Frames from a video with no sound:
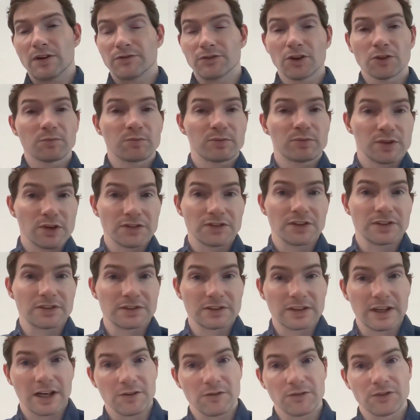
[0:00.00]
have not
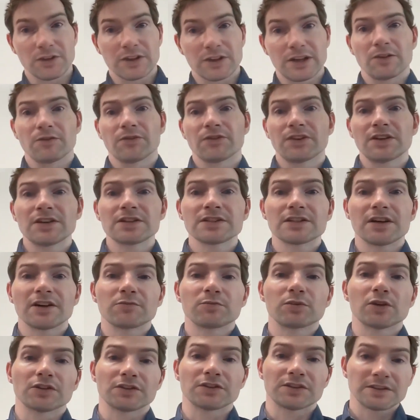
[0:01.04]
plotted kind of the kind of things
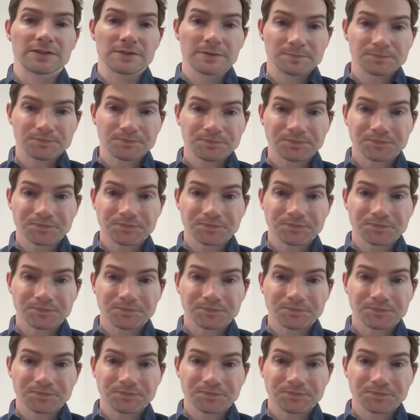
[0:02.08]
I've plotted,